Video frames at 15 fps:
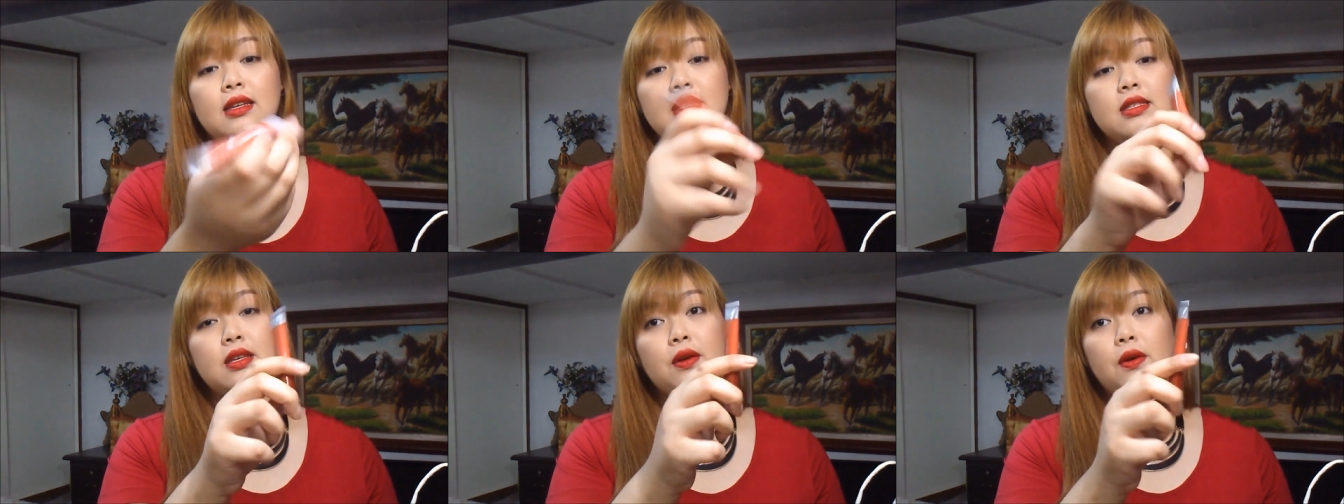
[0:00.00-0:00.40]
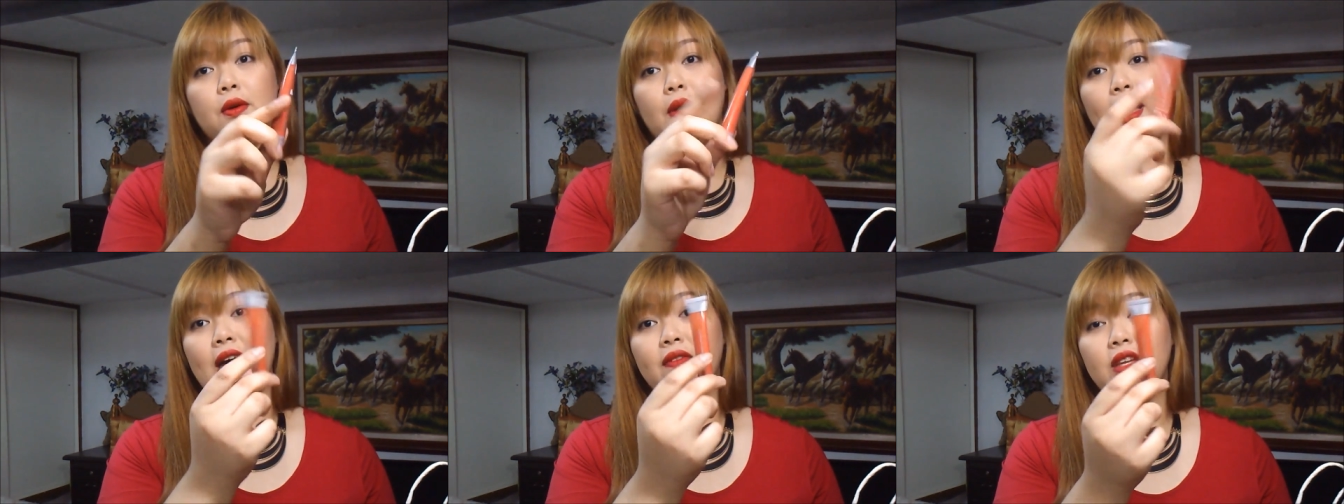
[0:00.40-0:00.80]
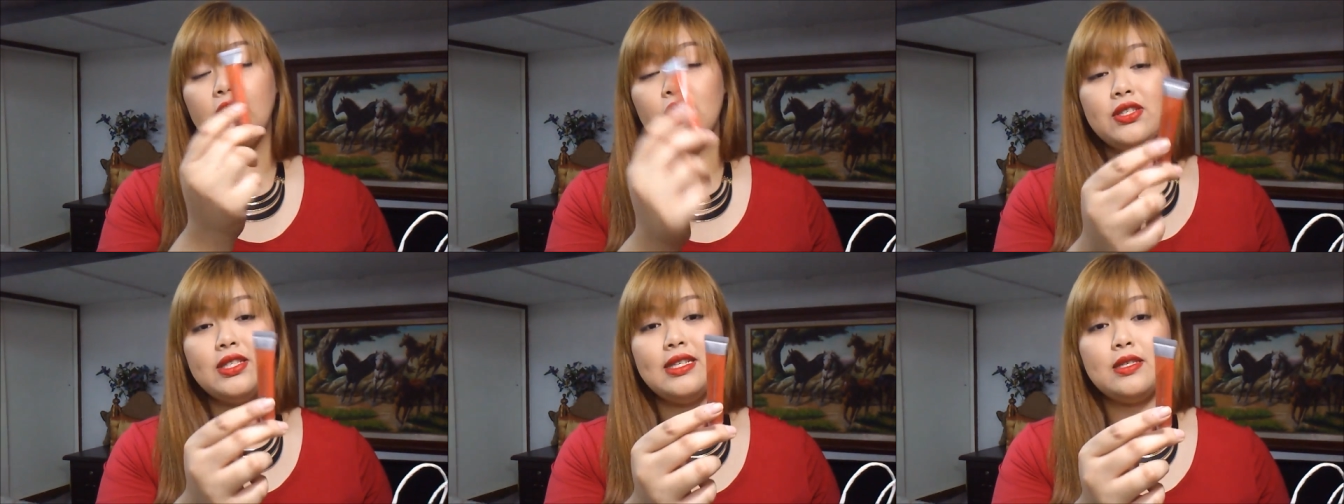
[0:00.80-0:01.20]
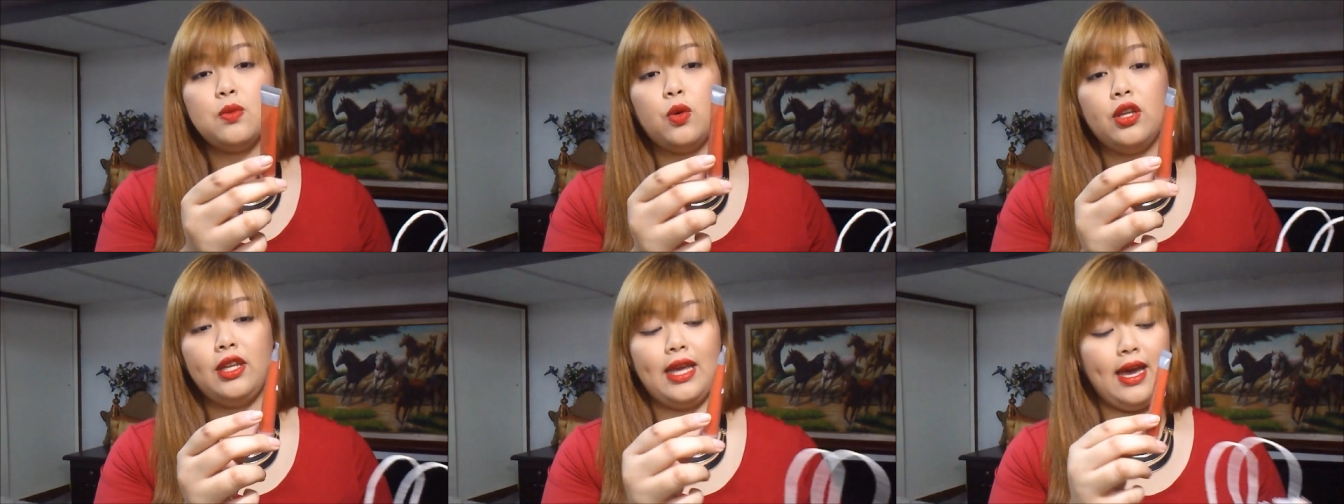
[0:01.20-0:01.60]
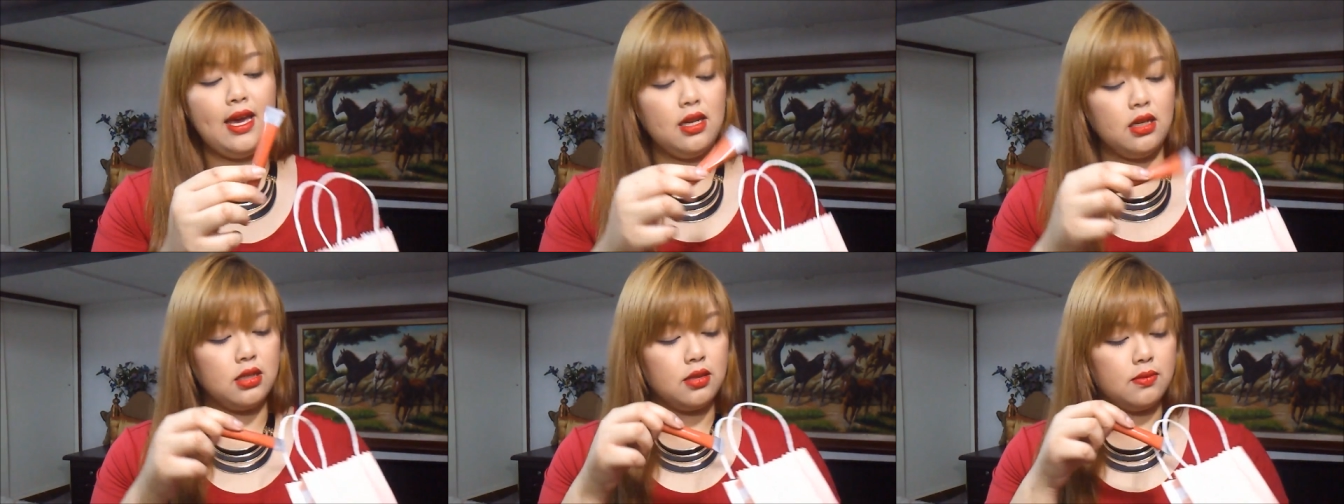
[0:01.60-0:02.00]
So I haven't used this one
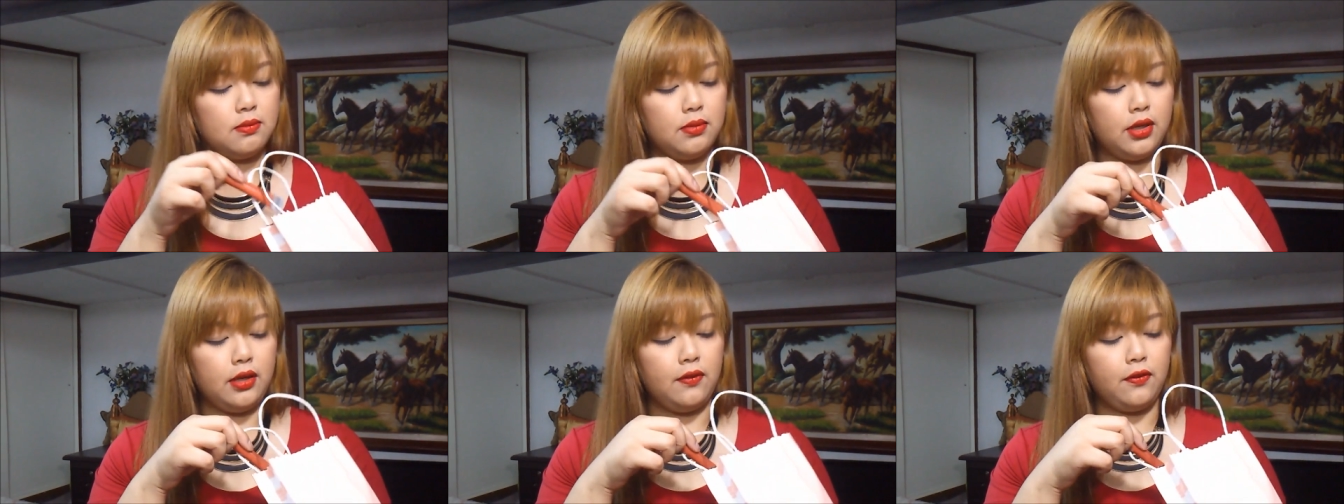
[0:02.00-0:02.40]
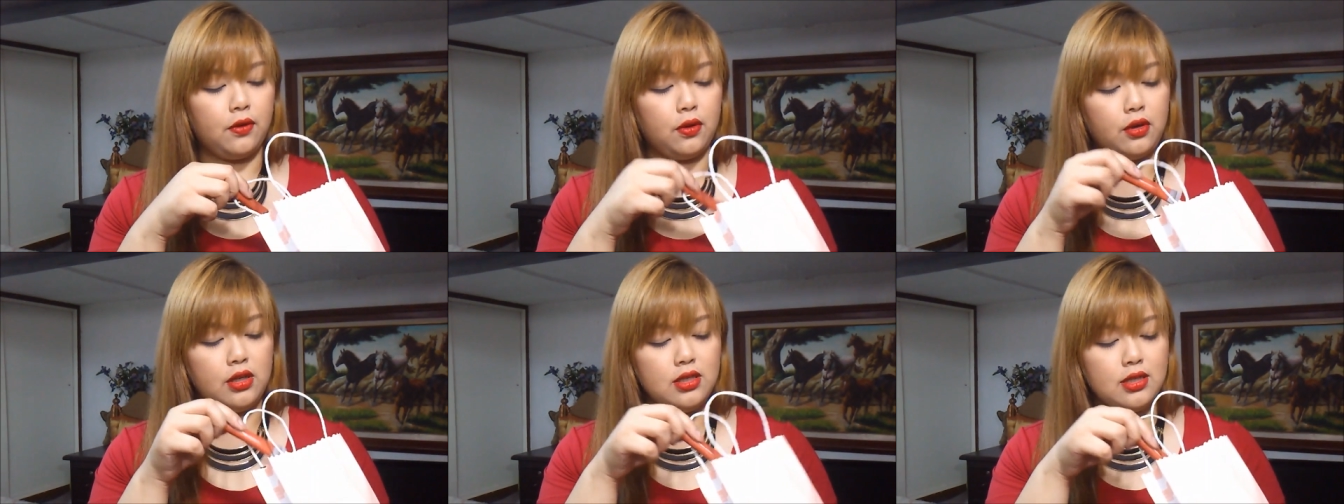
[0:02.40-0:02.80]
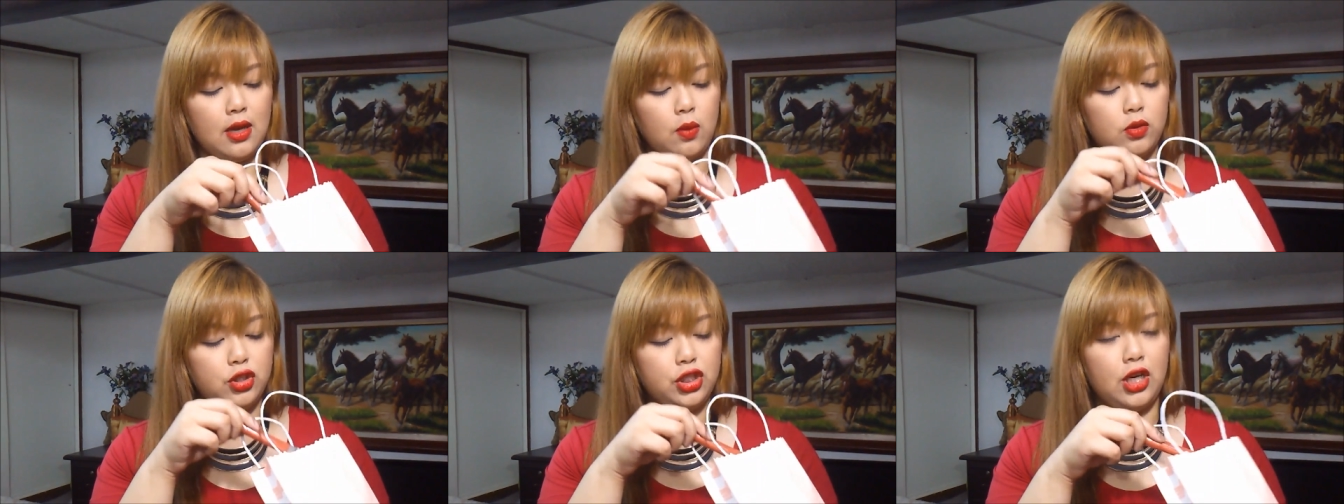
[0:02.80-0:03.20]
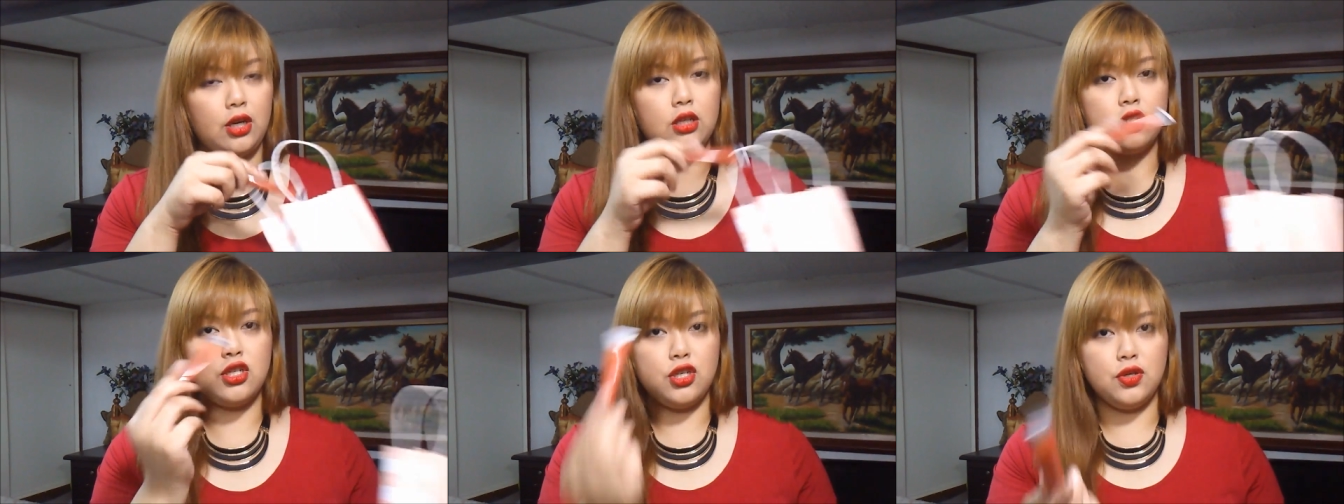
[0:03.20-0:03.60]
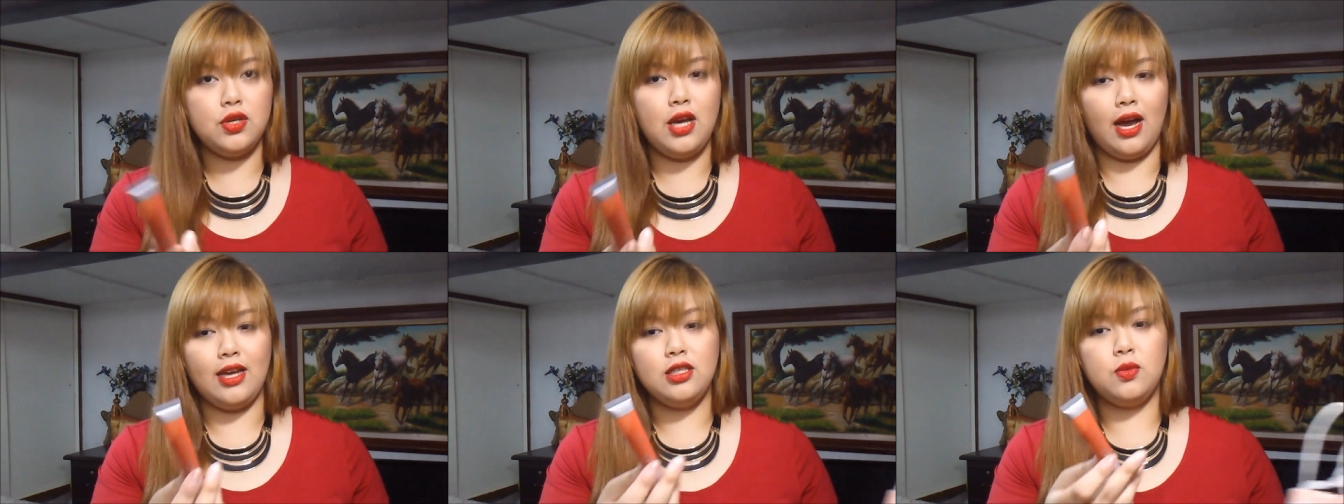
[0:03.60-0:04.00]
yet but of course i will share it to you
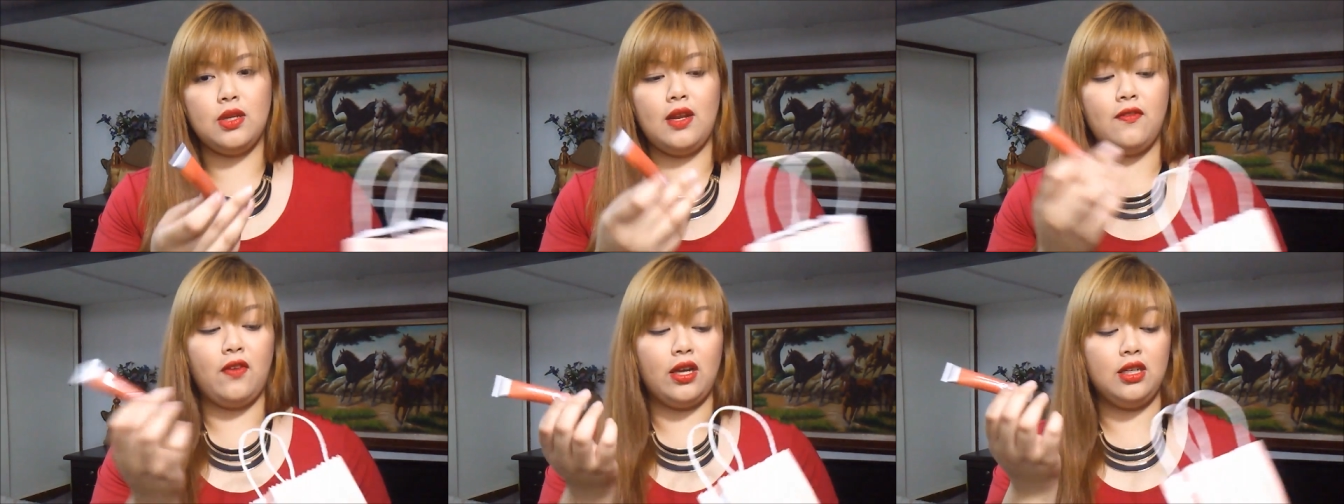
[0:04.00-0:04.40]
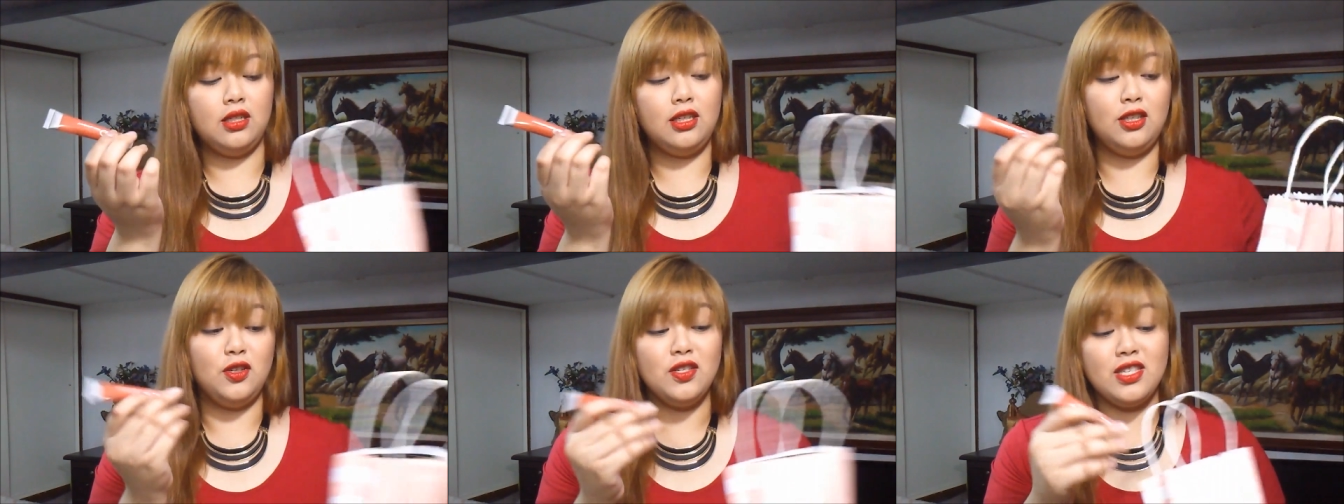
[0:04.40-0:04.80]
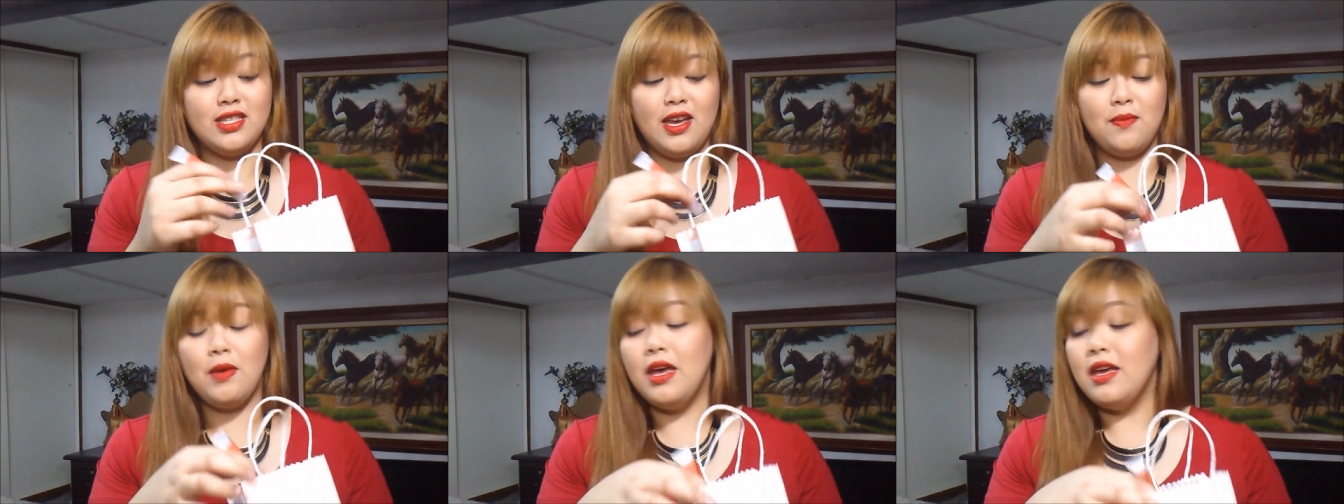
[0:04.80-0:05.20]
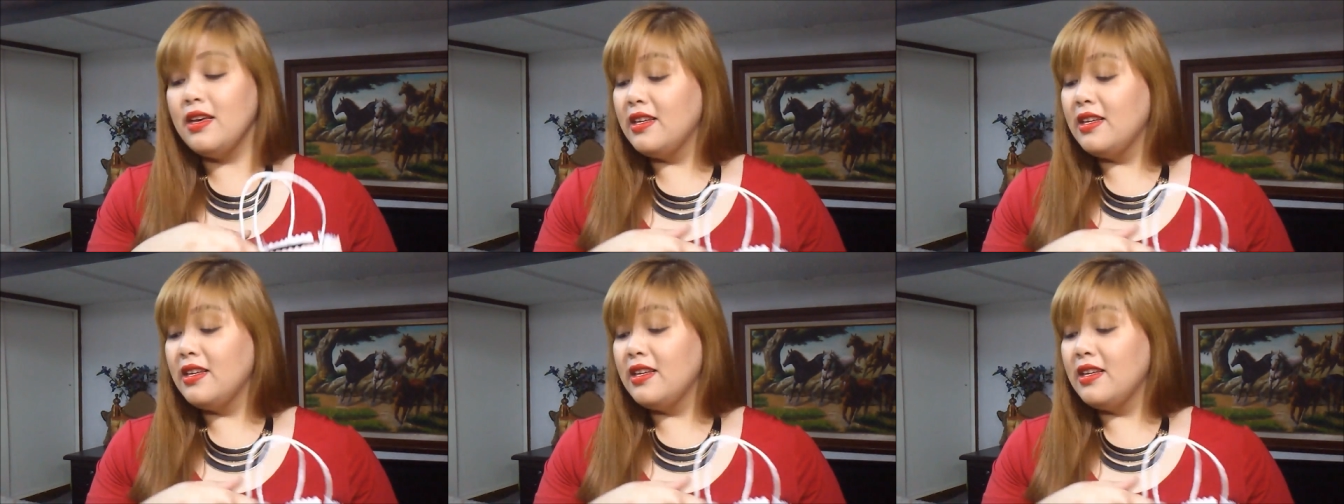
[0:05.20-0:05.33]
guys when i finally use them